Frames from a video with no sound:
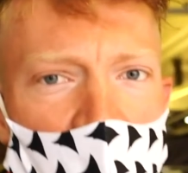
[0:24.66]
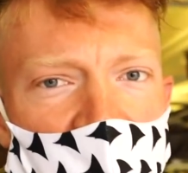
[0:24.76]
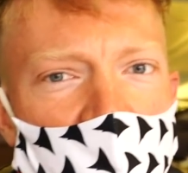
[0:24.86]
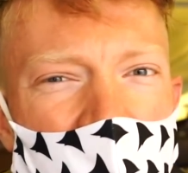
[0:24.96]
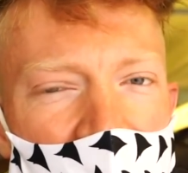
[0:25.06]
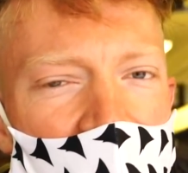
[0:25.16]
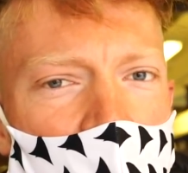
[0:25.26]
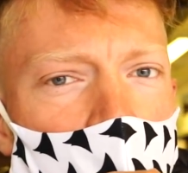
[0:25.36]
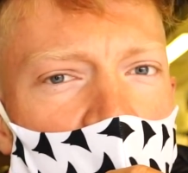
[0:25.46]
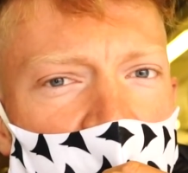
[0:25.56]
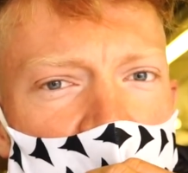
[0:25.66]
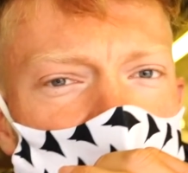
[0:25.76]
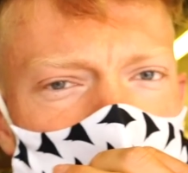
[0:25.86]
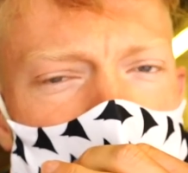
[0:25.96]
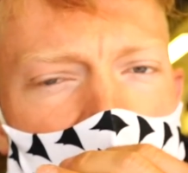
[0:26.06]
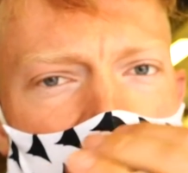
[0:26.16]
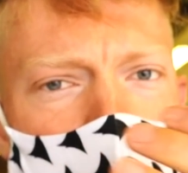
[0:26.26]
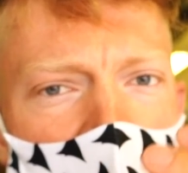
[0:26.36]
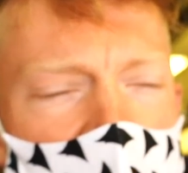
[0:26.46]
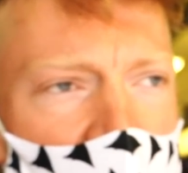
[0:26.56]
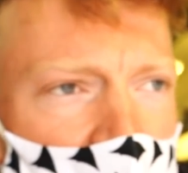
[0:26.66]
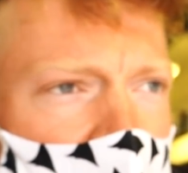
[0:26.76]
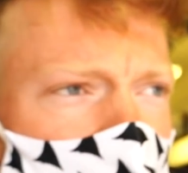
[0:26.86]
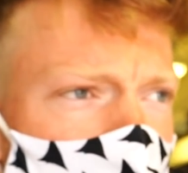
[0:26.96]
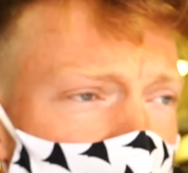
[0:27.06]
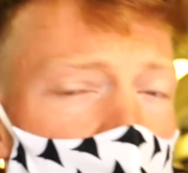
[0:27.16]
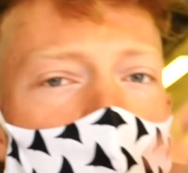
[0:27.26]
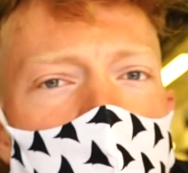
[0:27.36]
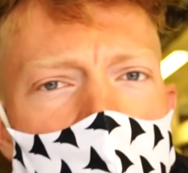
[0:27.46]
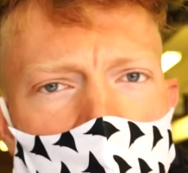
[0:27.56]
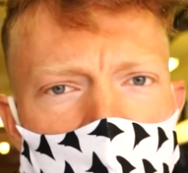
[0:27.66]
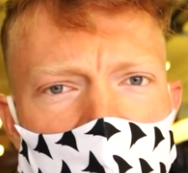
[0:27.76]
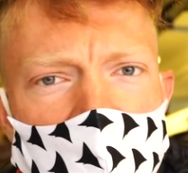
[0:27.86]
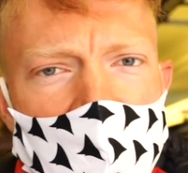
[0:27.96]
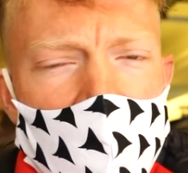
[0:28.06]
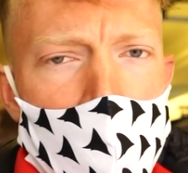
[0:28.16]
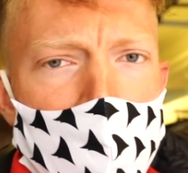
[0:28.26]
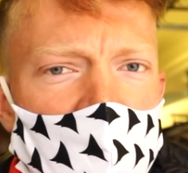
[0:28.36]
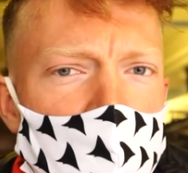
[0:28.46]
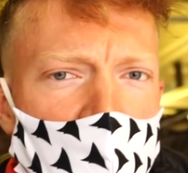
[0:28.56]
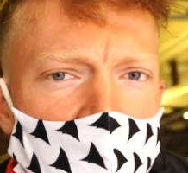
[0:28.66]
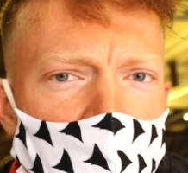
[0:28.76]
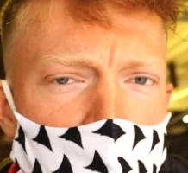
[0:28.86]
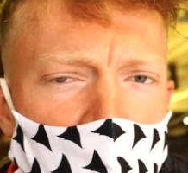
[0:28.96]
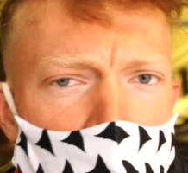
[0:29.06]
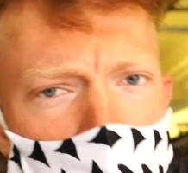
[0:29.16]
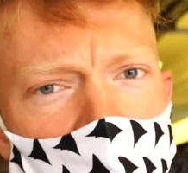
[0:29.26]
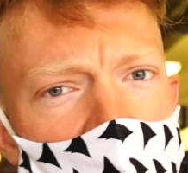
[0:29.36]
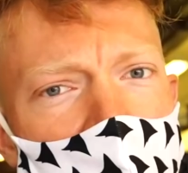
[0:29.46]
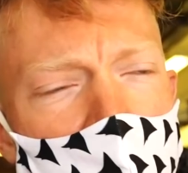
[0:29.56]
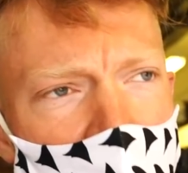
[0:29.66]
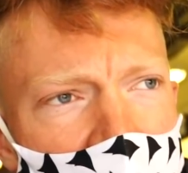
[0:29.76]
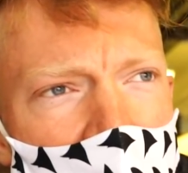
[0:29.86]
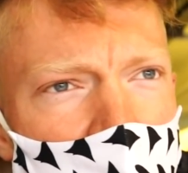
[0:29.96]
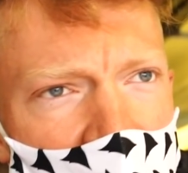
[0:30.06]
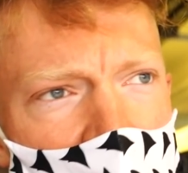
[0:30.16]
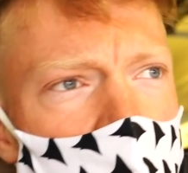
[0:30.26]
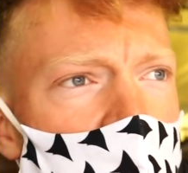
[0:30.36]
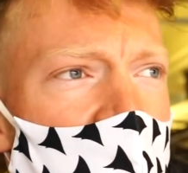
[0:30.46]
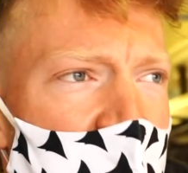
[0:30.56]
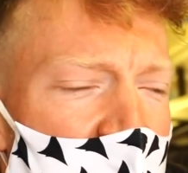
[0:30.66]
way to really help with looking at my technique is not only obviously speaking to my coach and looking at video and